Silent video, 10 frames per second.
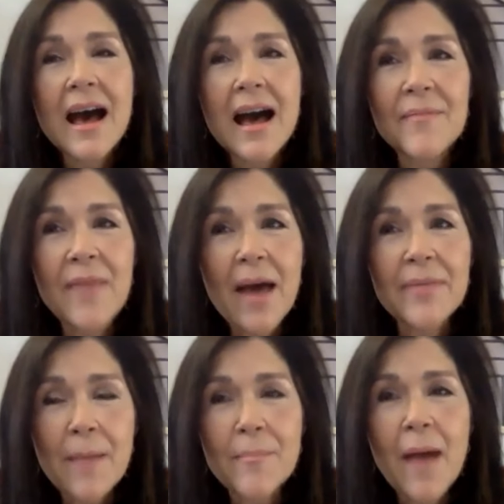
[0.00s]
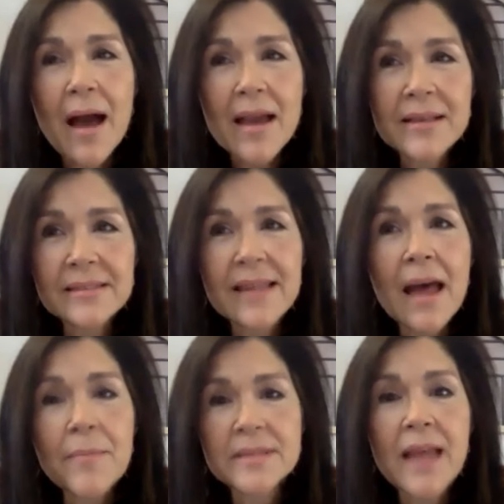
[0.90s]
uh, that, that my
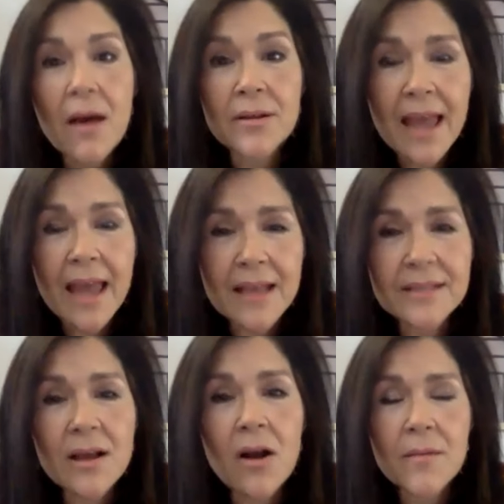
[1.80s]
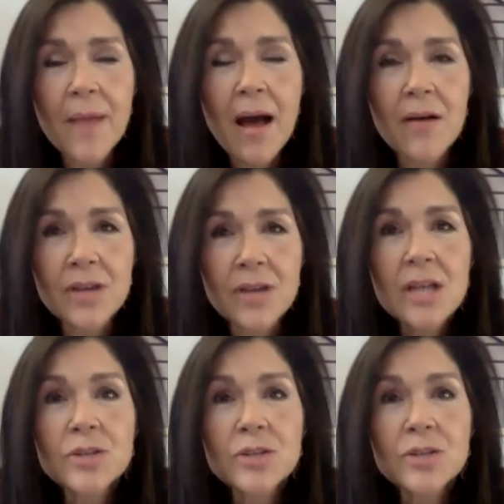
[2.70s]
steps nowadays are about